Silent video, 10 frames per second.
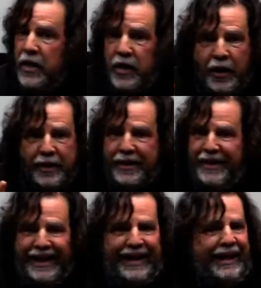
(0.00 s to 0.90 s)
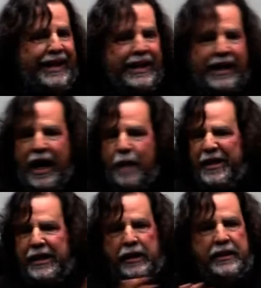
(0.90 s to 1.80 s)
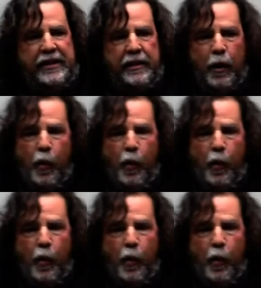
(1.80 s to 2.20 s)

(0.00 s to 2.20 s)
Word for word: cannot delink capitalism,